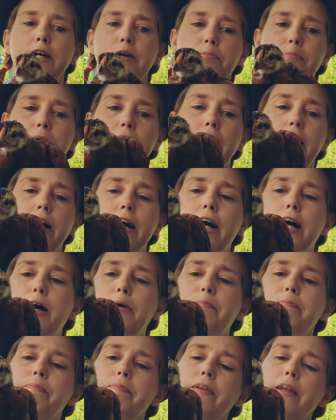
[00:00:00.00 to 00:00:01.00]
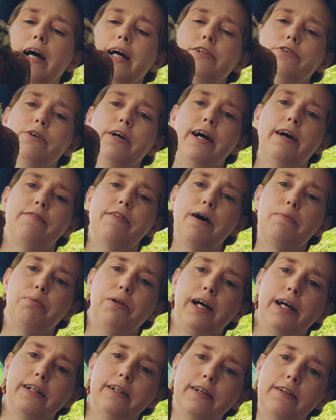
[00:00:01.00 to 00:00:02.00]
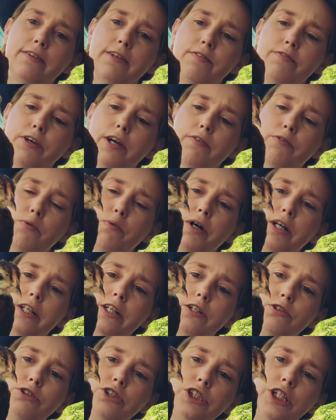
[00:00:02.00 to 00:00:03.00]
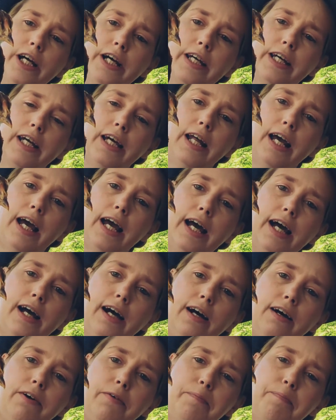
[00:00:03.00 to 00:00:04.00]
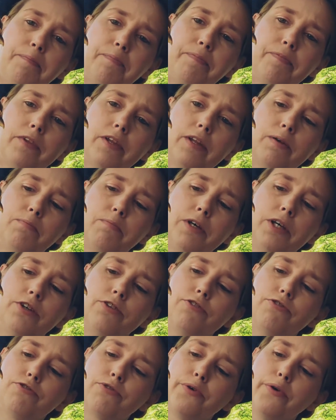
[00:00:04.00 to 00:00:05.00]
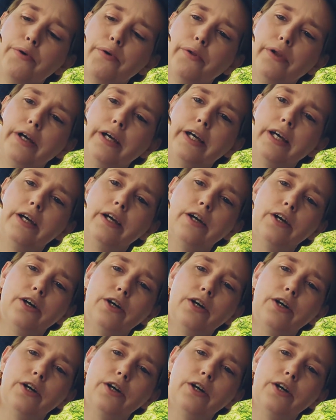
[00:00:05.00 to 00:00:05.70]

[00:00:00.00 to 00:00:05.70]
But I do have that playlist if you ever want to go check it out. Miss Trulie.